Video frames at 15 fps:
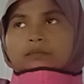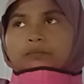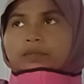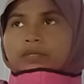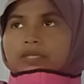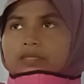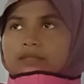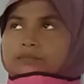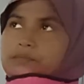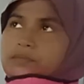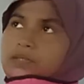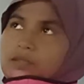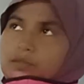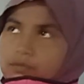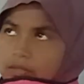Manage
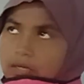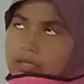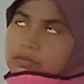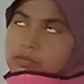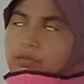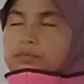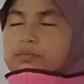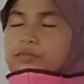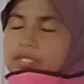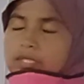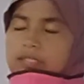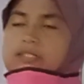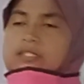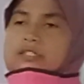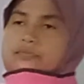the classroom
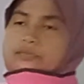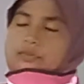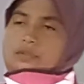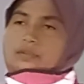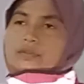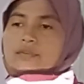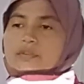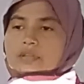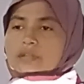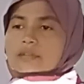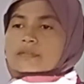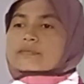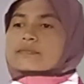successfully. Okay.